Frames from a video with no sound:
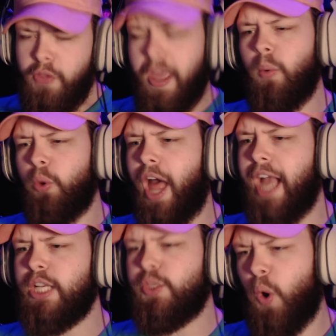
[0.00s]
They will
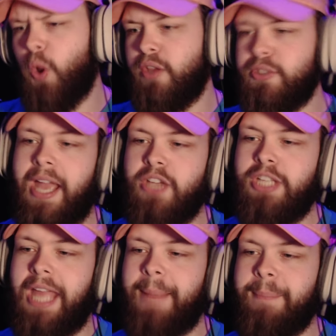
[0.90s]
not control us.
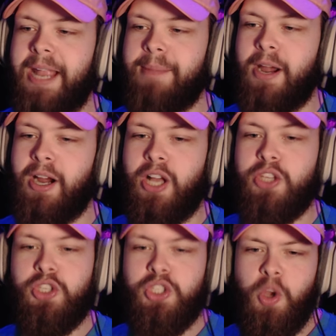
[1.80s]
Hashtag make America
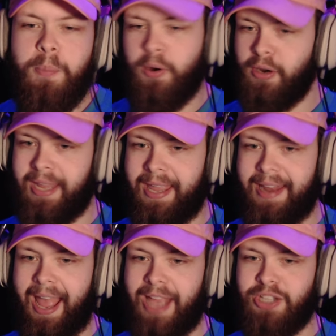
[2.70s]
super again.
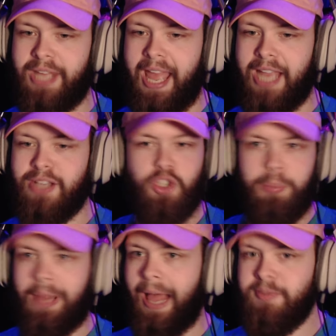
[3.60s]
Hashtag
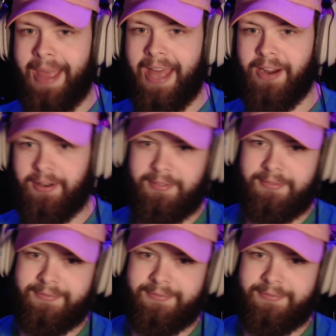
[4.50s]
soup lives matter.